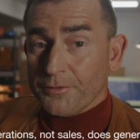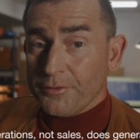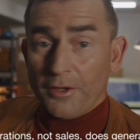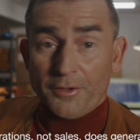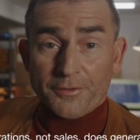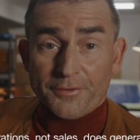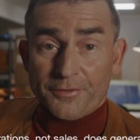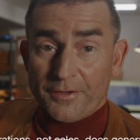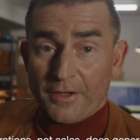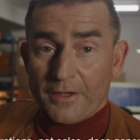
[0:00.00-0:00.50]

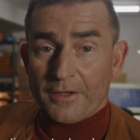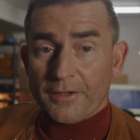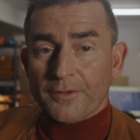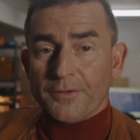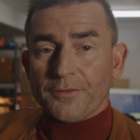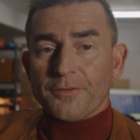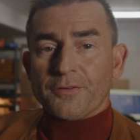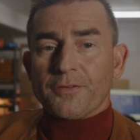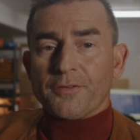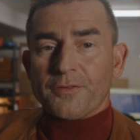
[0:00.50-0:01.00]
not
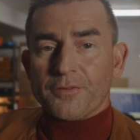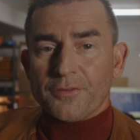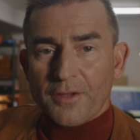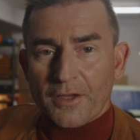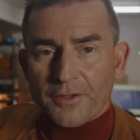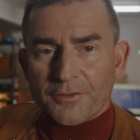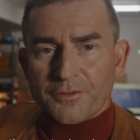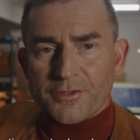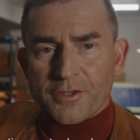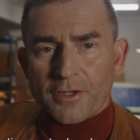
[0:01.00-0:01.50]
sales,
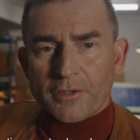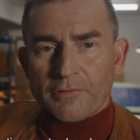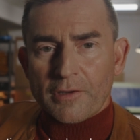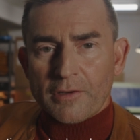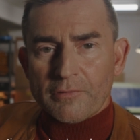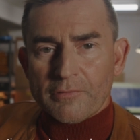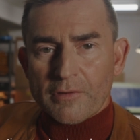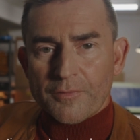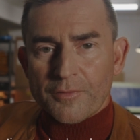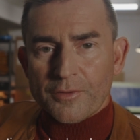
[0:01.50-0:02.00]
does
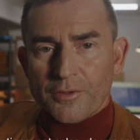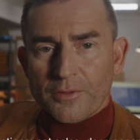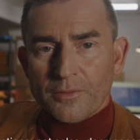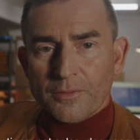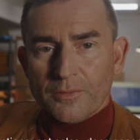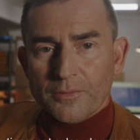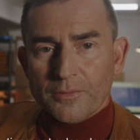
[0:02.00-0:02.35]
generate revenue.